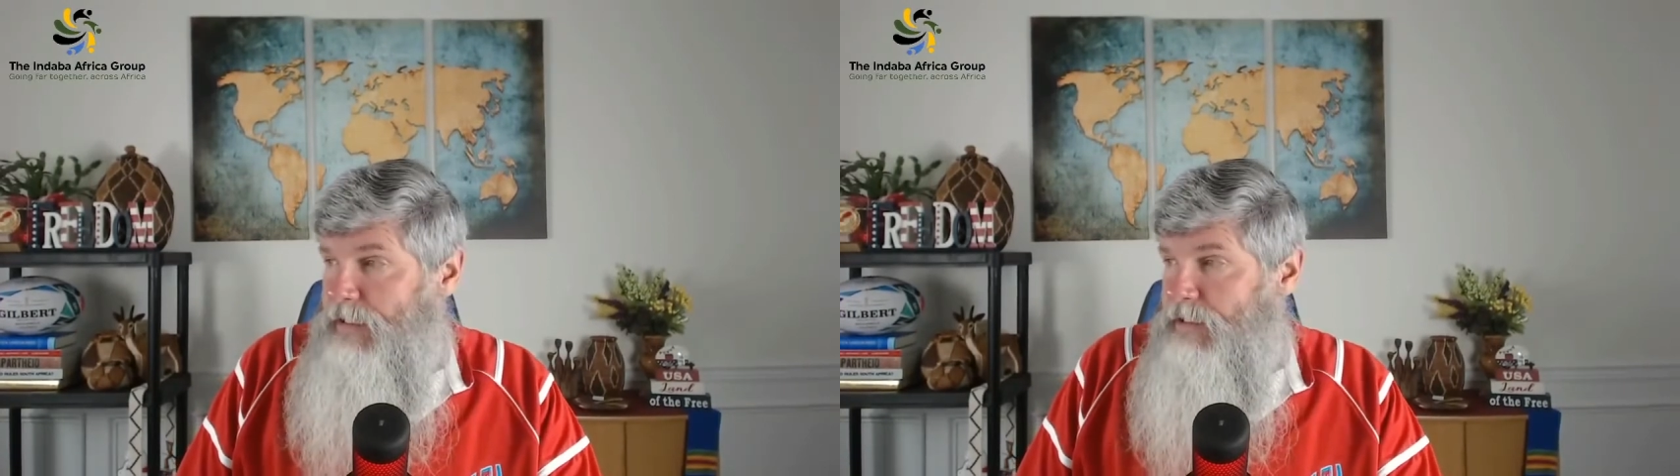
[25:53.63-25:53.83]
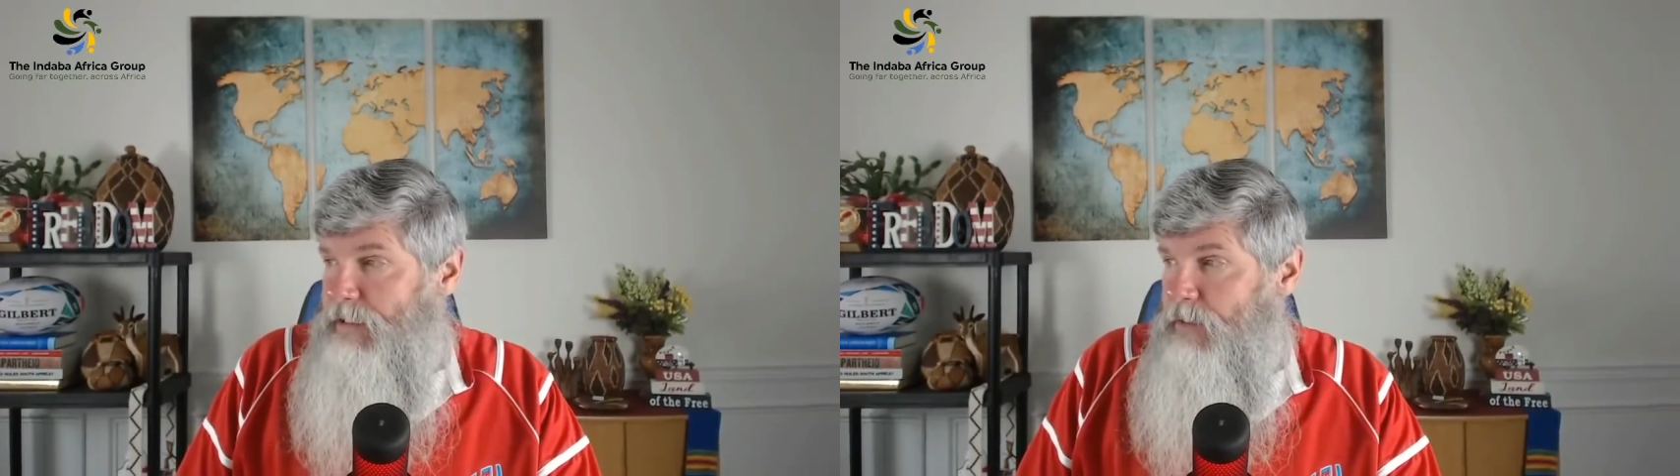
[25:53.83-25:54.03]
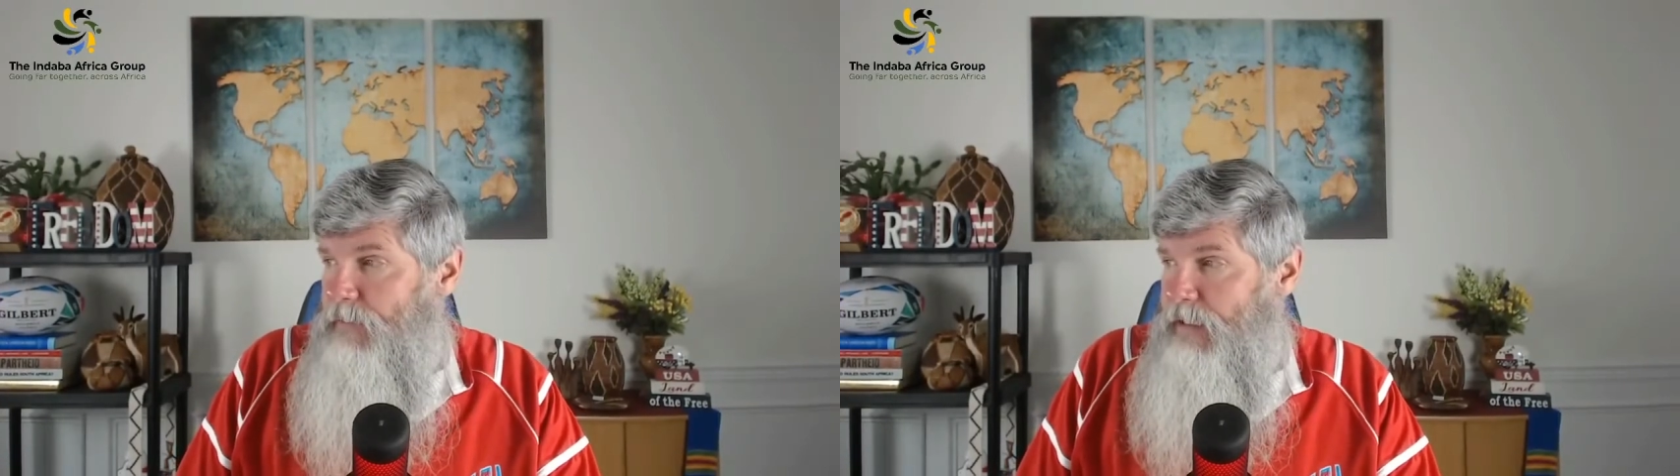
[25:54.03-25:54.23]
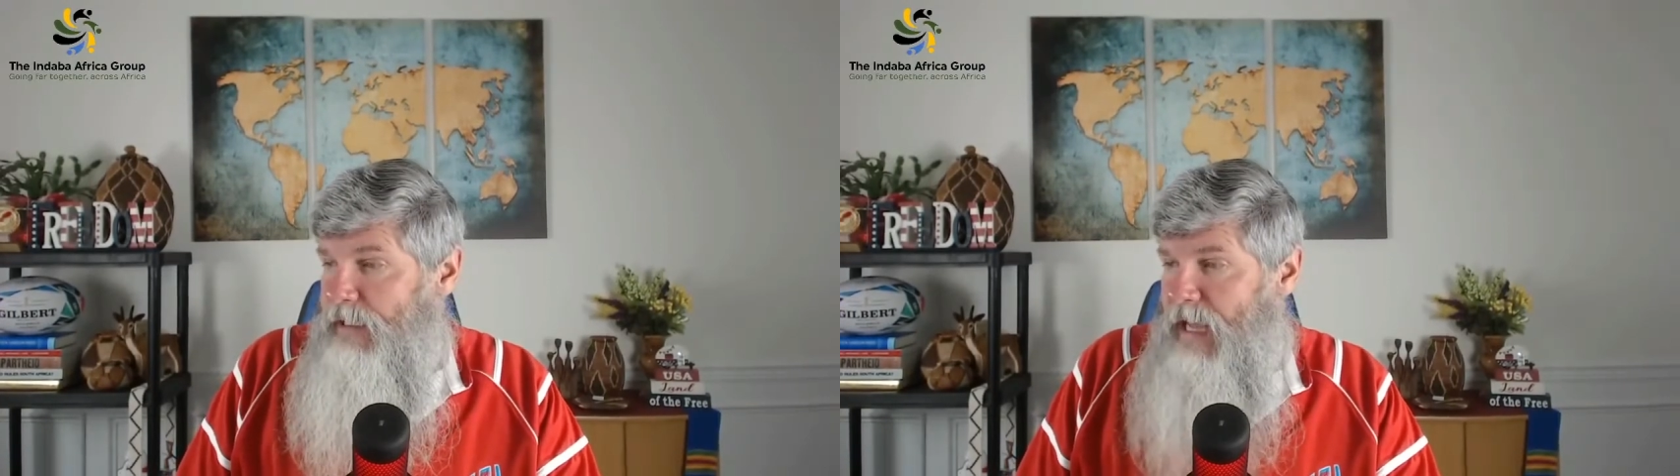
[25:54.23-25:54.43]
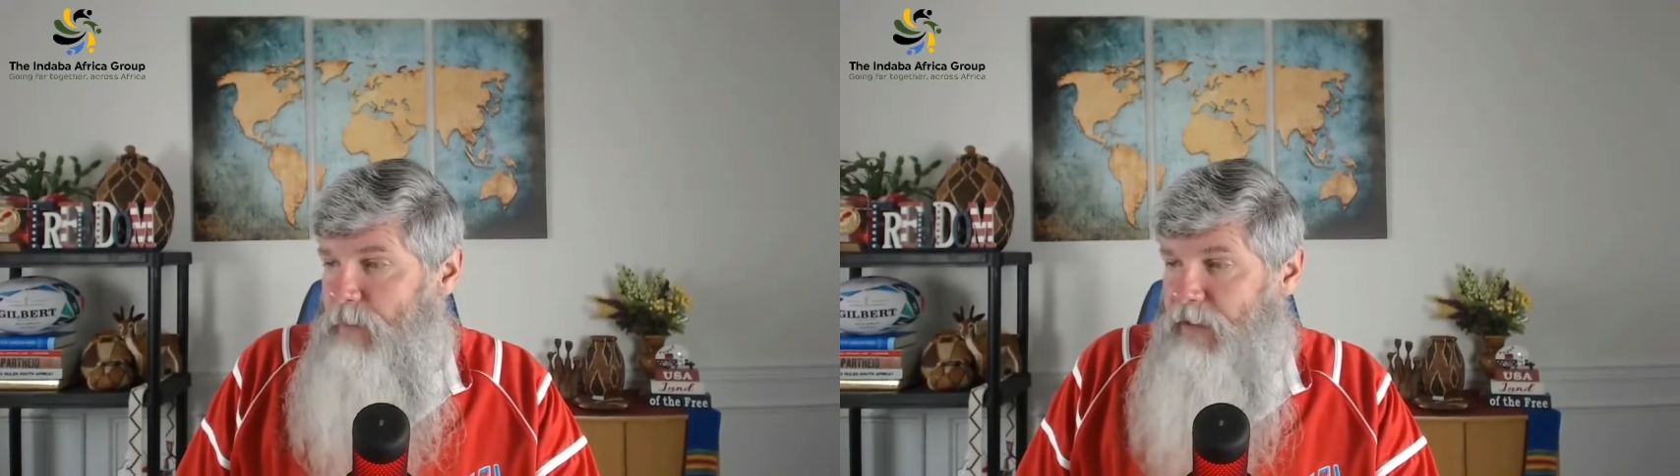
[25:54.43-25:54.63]
He's still in the
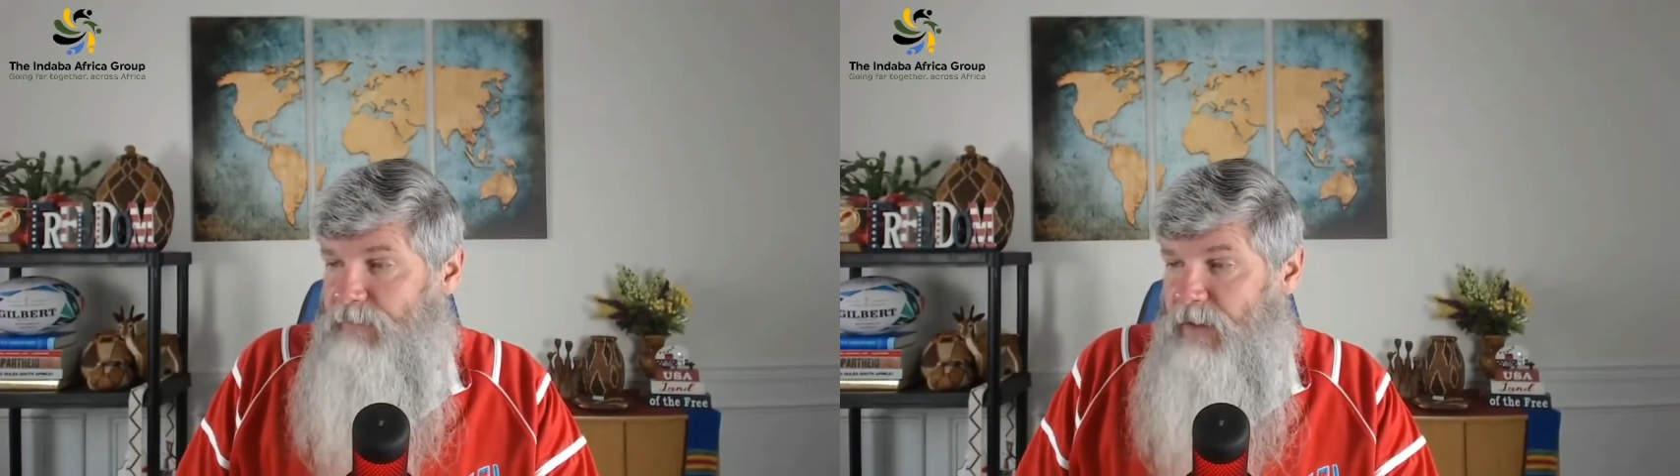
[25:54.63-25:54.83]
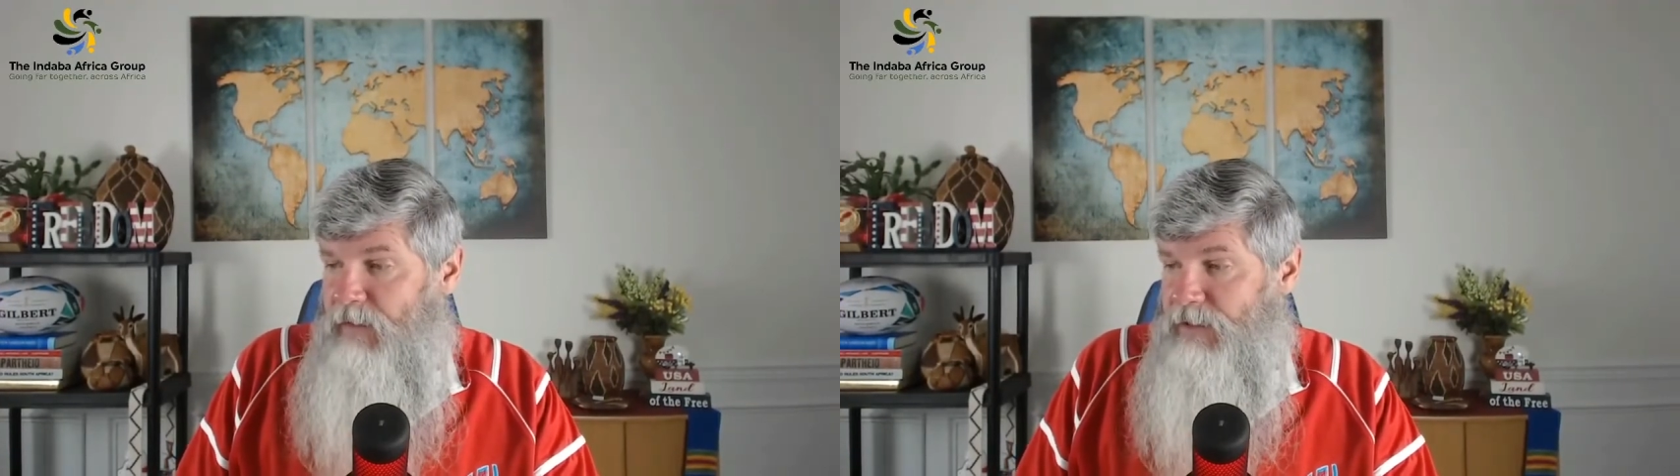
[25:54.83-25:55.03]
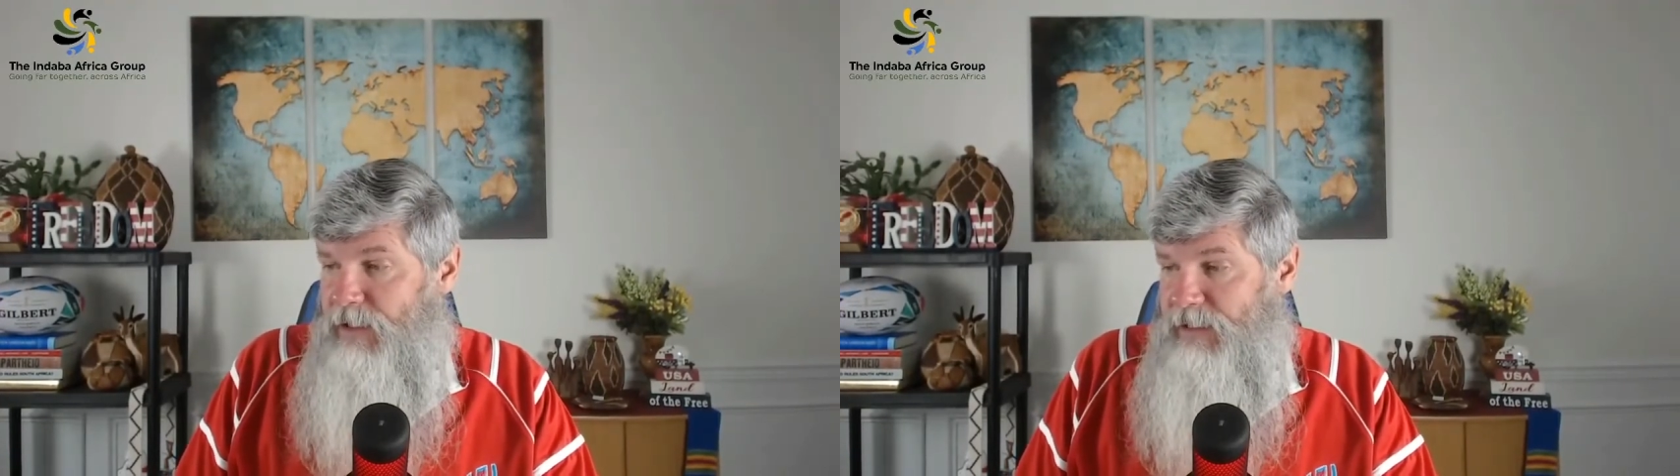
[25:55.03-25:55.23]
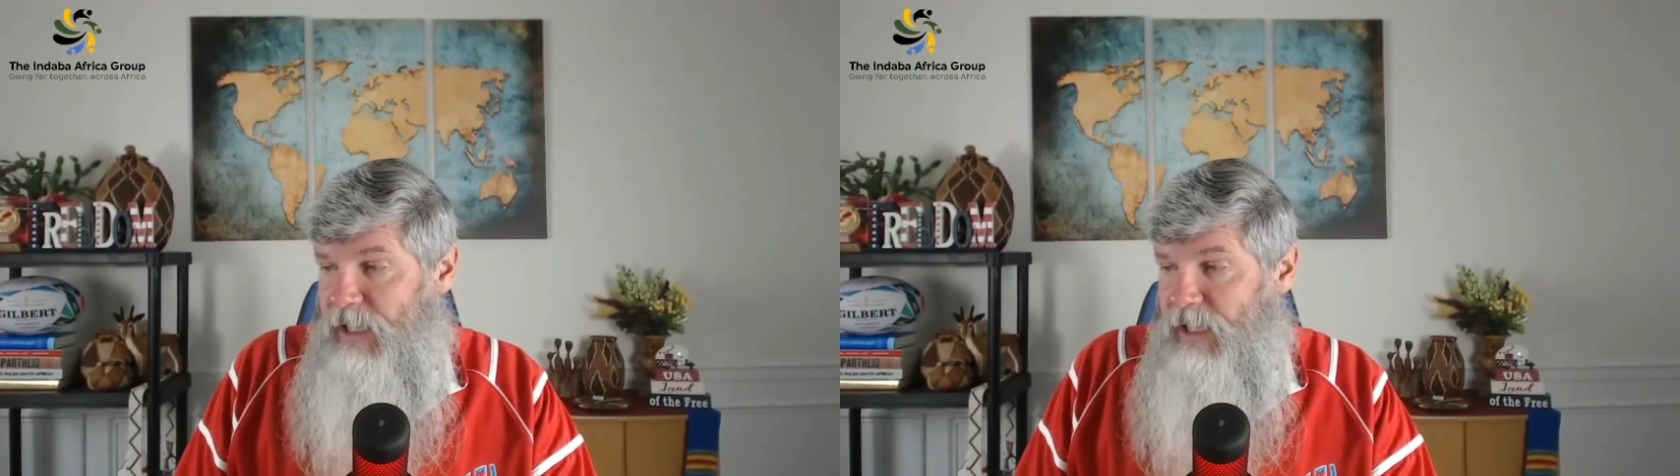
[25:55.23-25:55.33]
lead now, but apparently it's going to